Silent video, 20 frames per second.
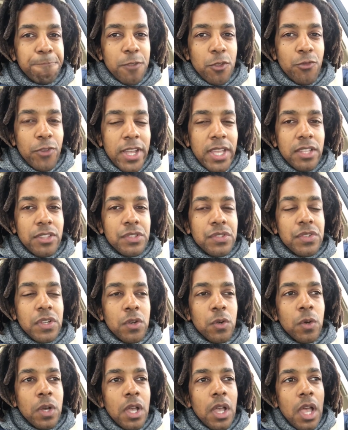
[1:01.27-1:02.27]
Right.
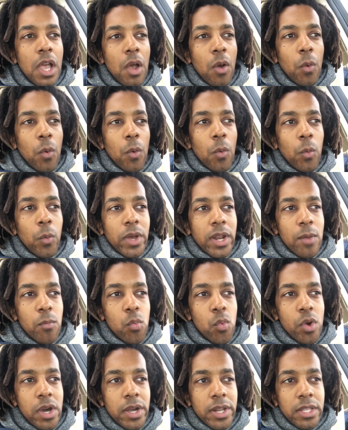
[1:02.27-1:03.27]
So what
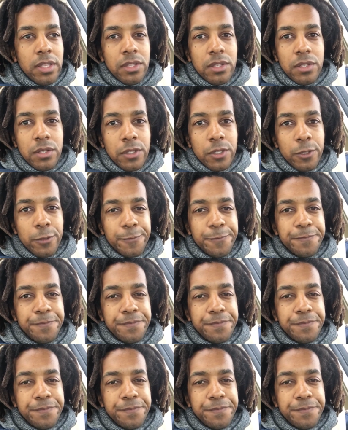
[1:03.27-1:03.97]
I'm wanting to do,